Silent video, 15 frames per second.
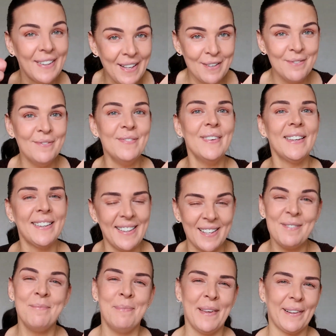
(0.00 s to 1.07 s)
Give me
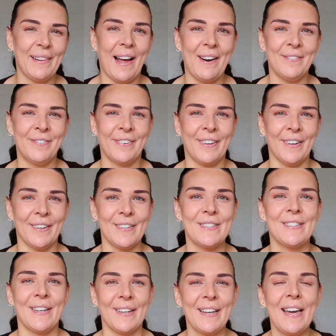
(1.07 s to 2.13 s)
love,
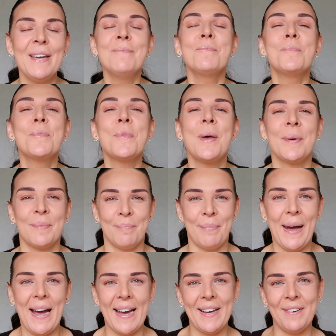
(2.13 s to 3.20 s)
girls, okay?
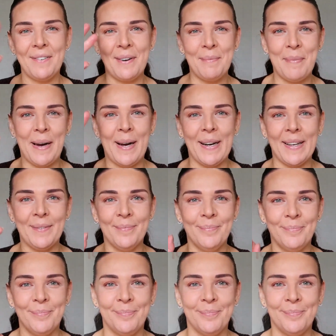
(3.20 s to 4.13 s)
Bye everybody.